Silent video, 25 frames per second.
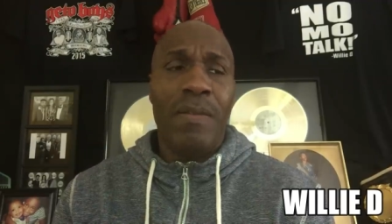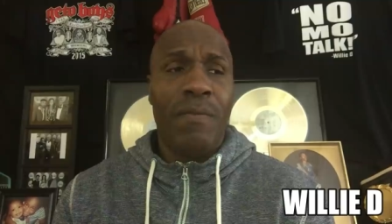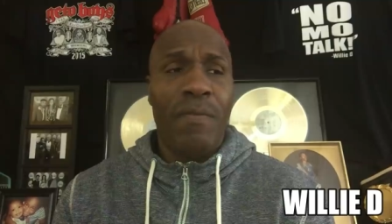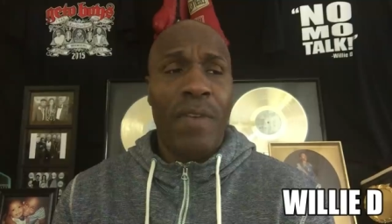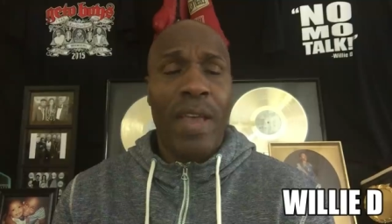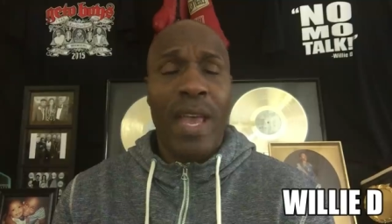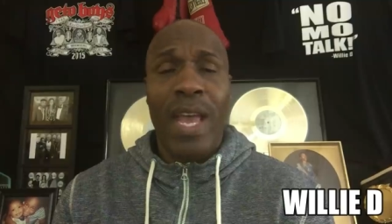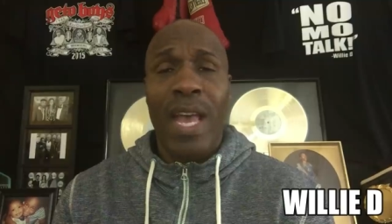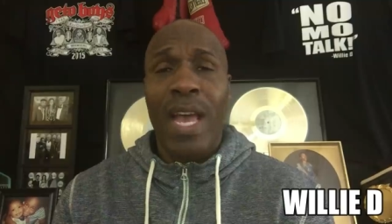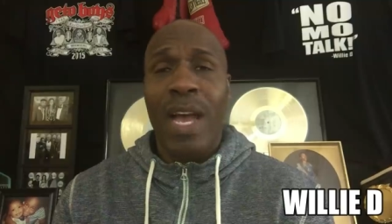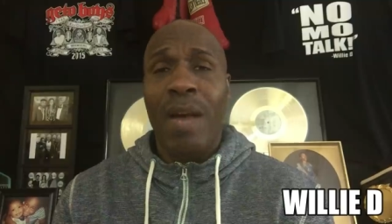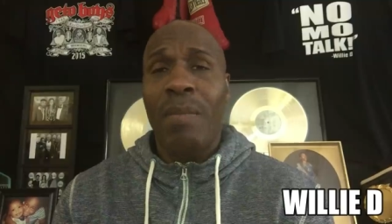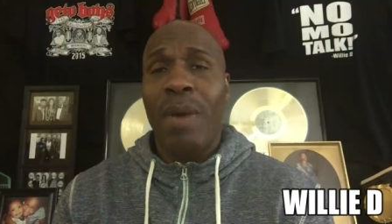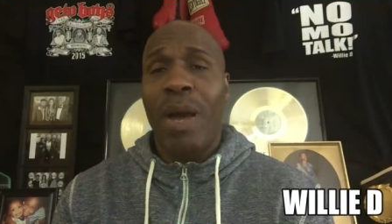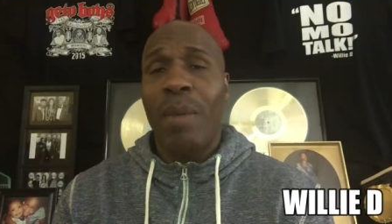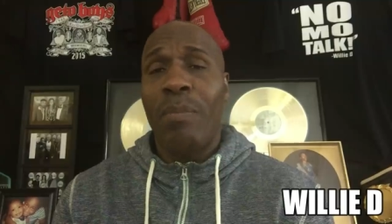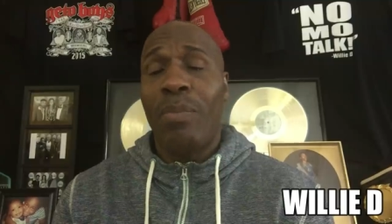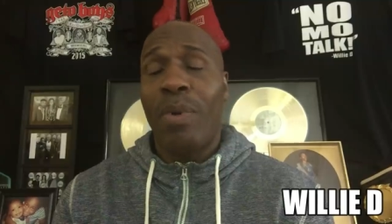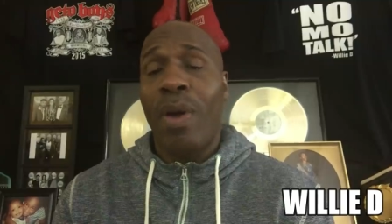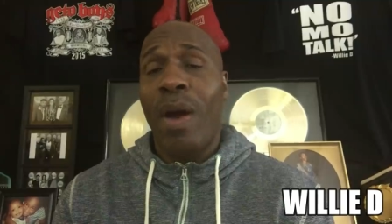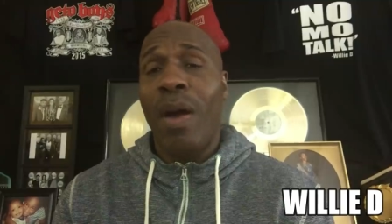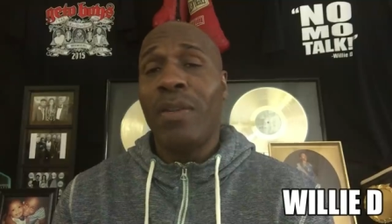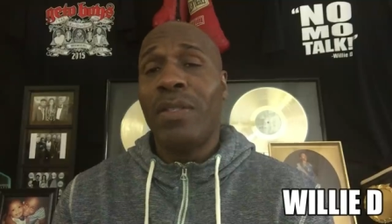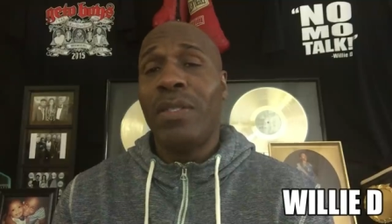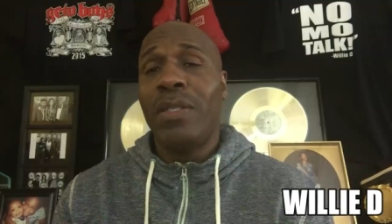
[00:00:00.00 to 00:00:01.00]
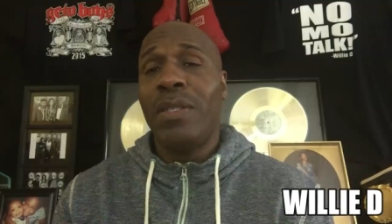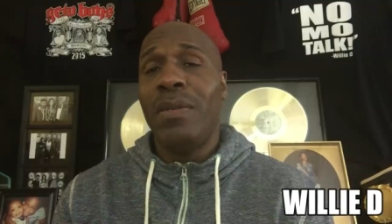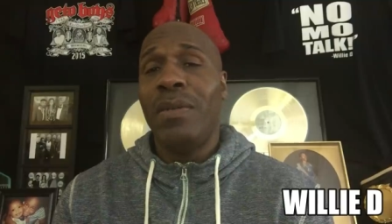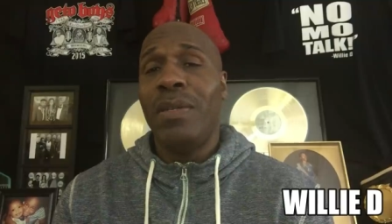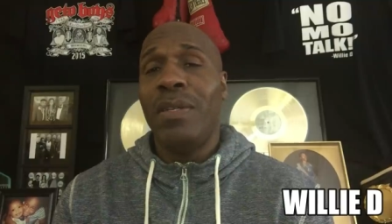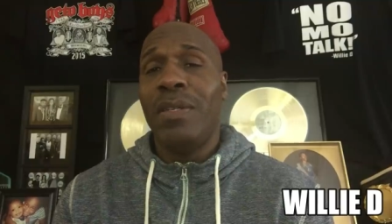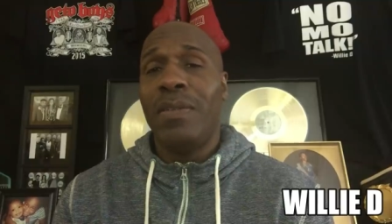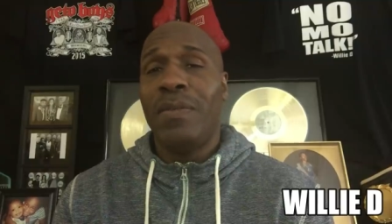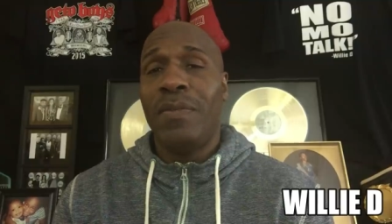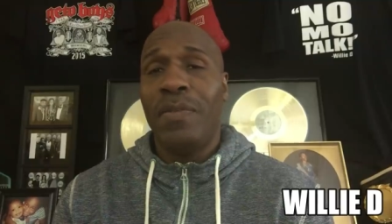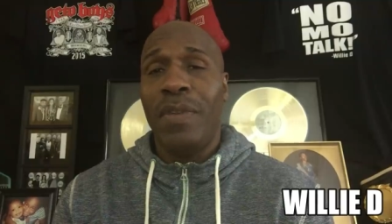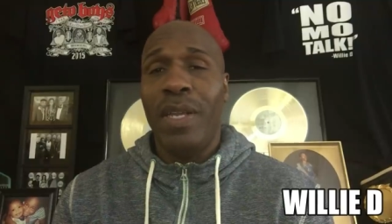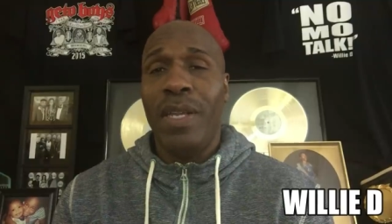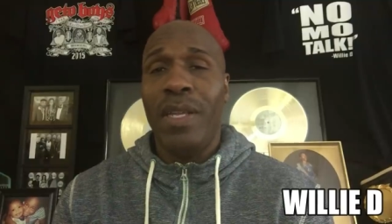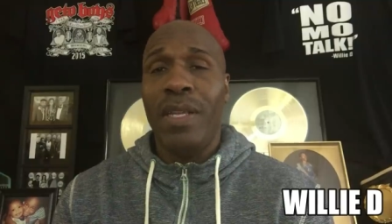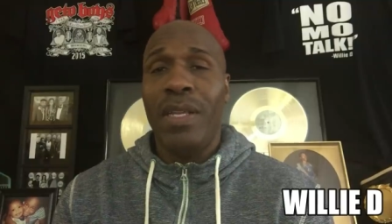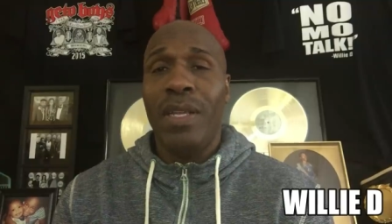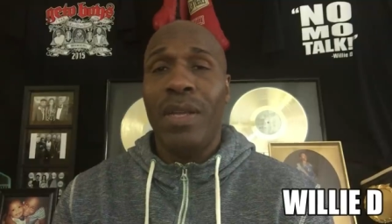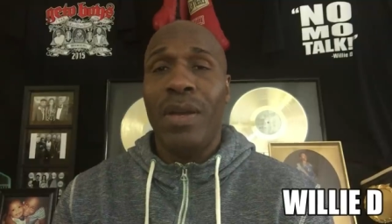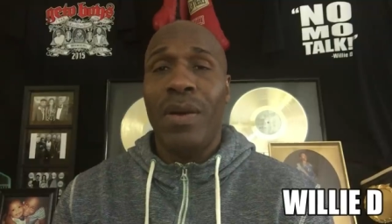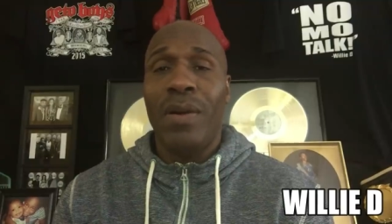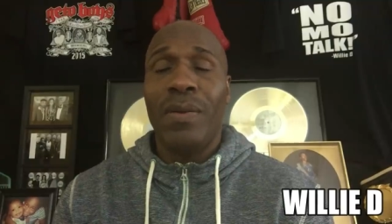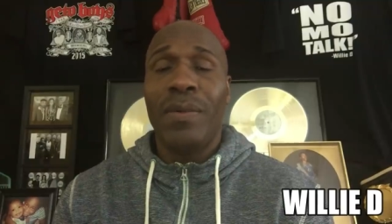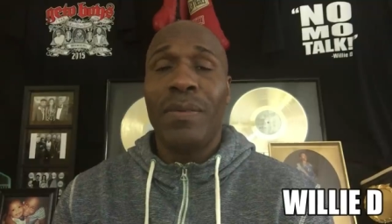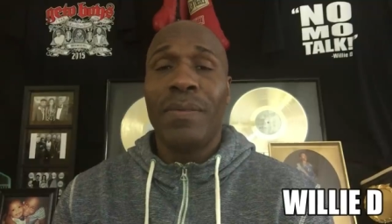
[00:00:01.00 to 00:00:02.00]
Fam, I brought you this
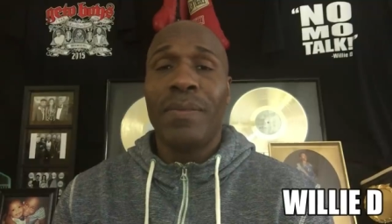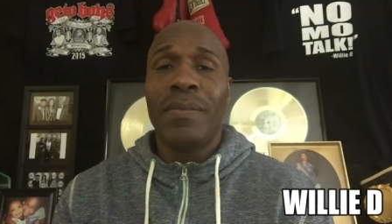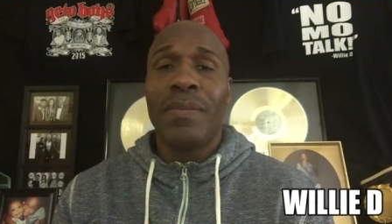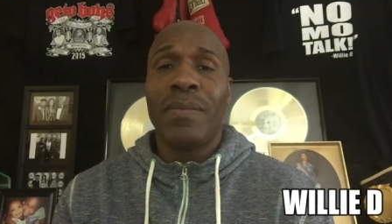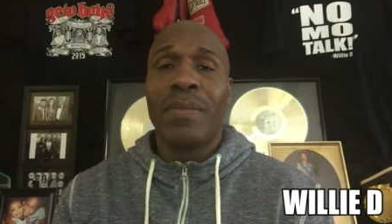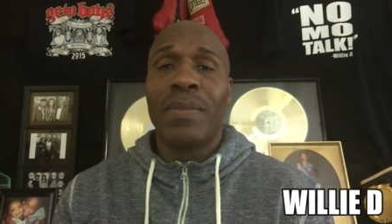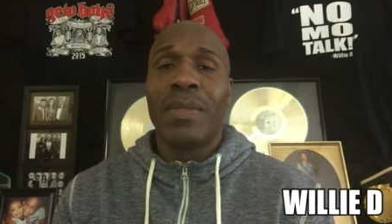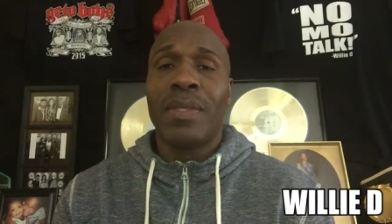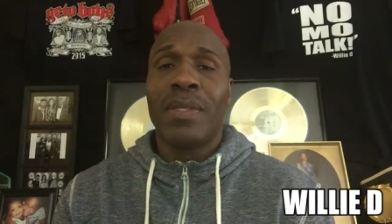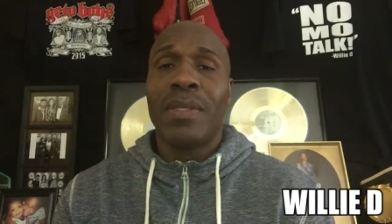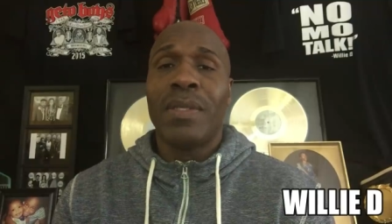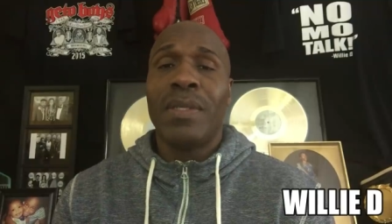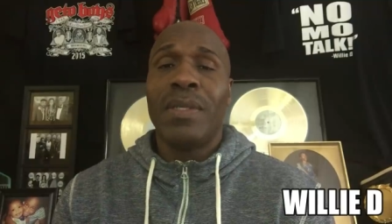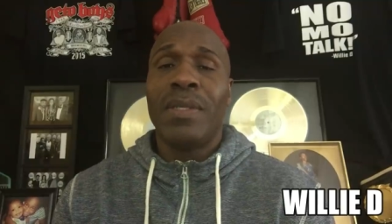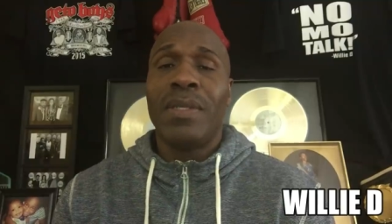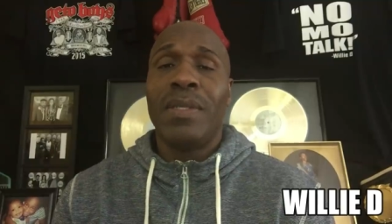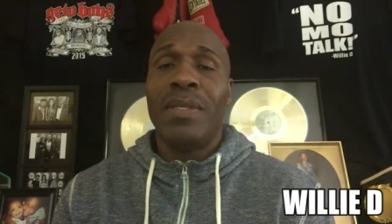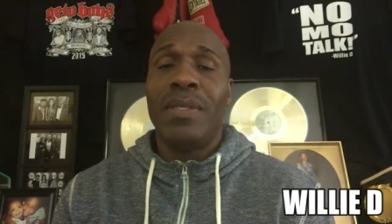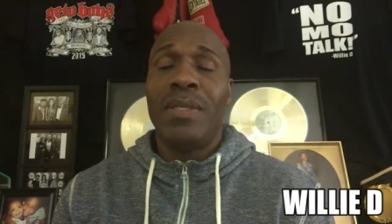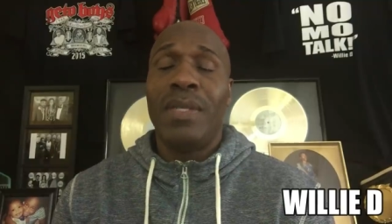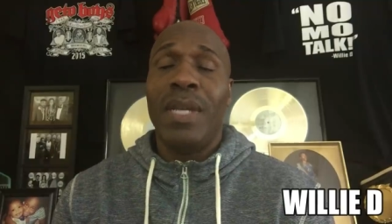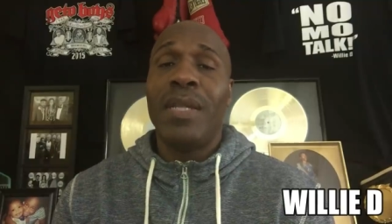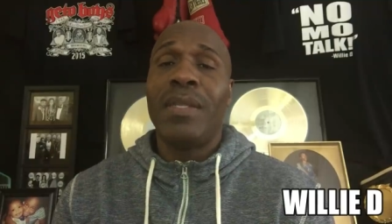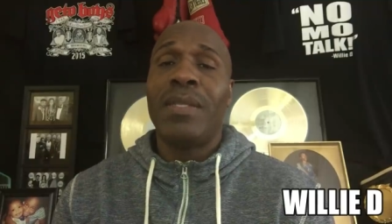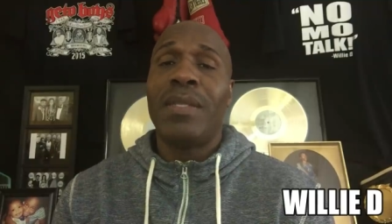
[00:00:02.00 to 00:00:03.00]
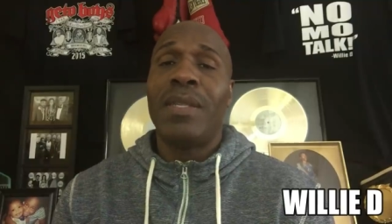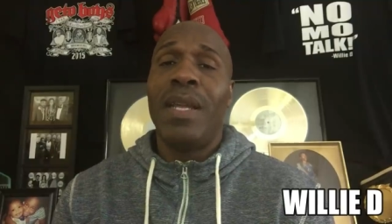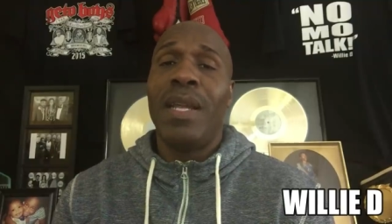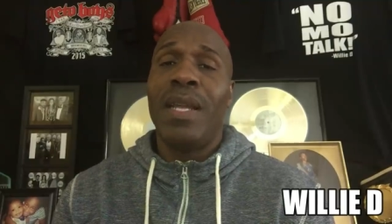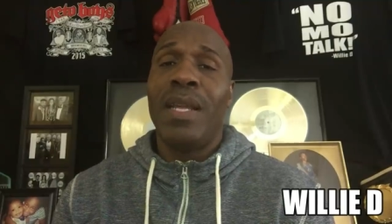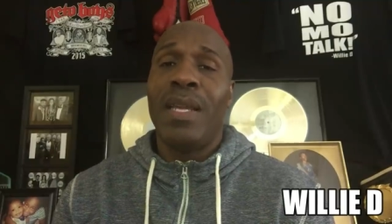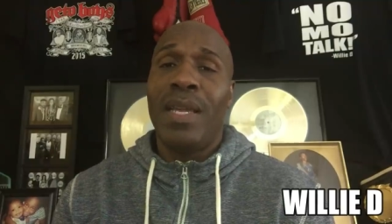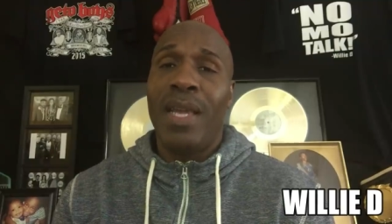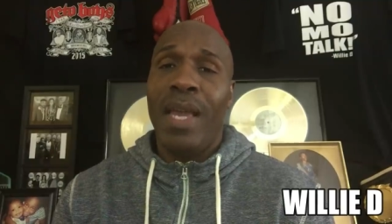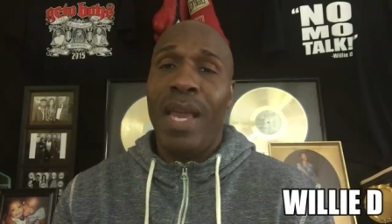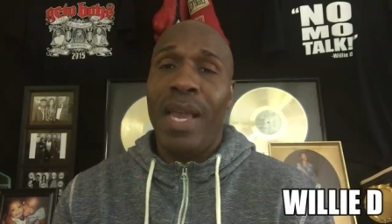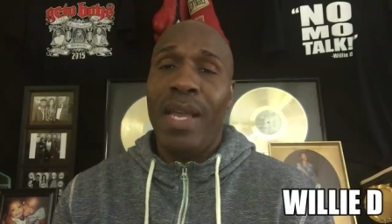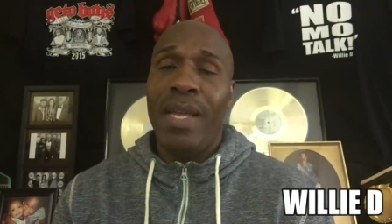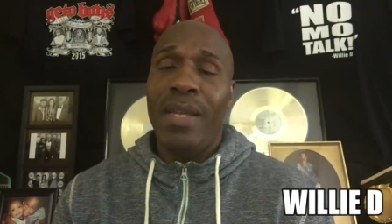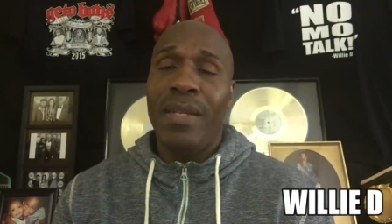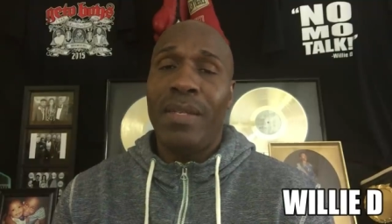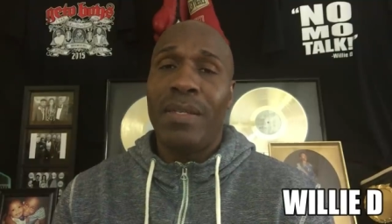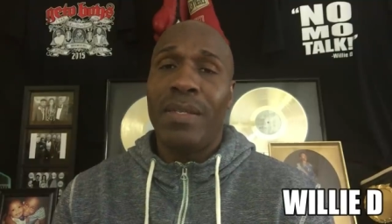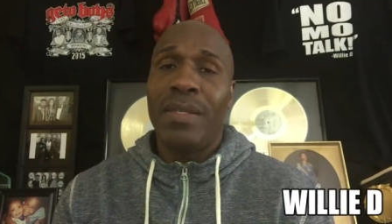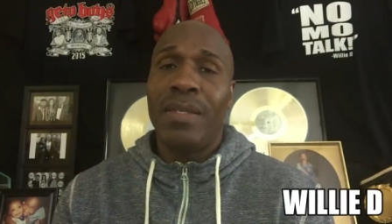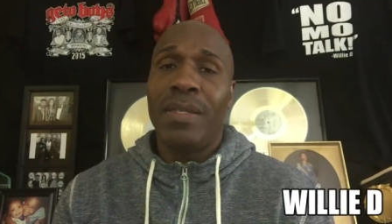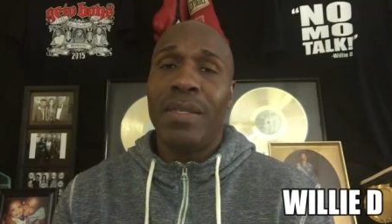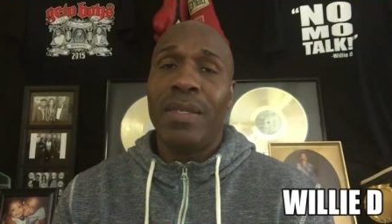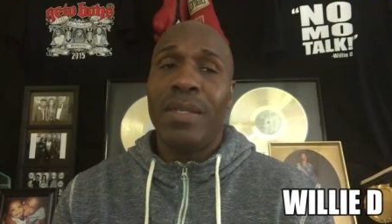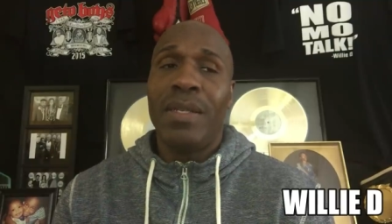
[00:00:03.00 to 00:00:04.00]
video just in
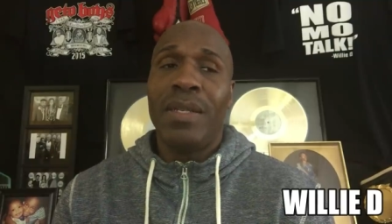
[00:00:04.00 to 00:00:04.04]
case